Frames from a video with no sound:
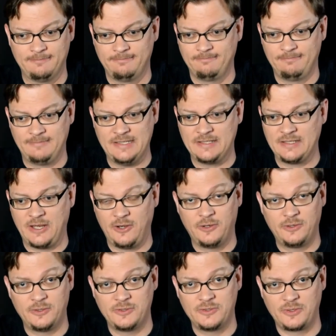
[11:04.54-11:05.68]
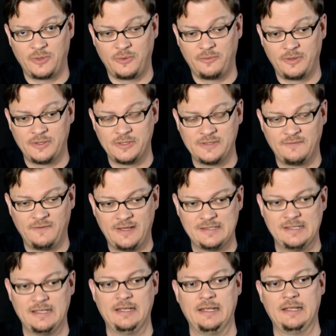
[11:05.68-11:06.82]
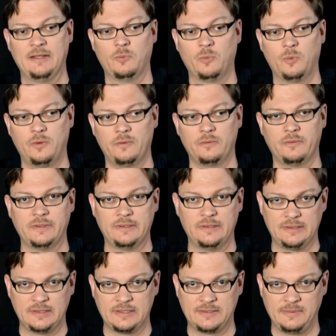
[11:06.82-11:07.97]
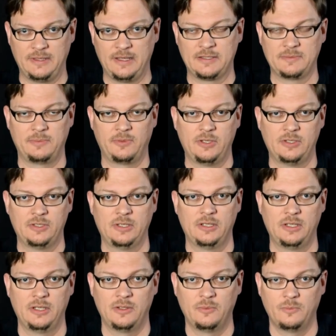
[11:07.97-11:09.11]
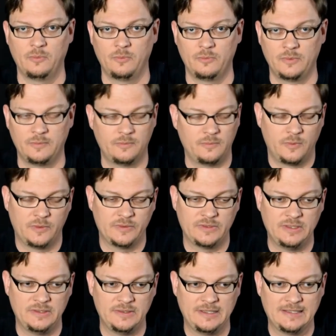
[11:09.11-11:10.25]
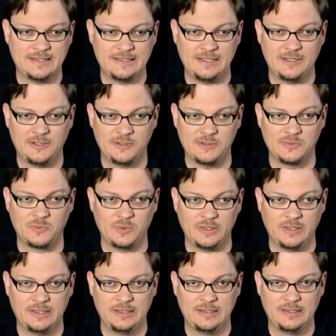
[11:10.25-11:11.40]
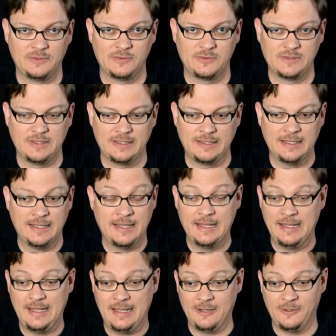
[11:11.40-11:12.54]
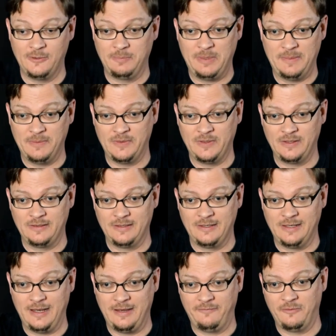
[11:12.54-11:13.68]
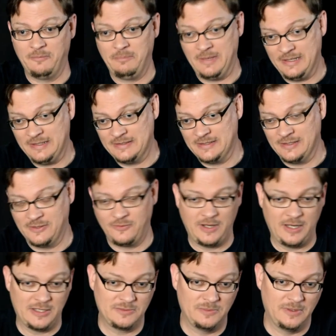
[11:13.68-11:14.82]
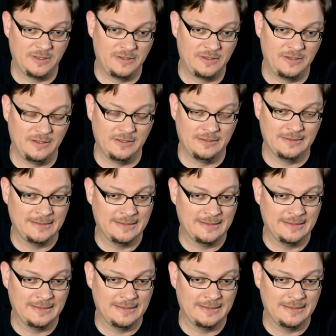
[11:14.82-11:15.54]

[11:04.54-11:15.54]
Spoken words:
These characters are just fascinating, and the world exploration and the worlds that you get to see are just really interesting. And all the people that Aphra meets and interacts with, and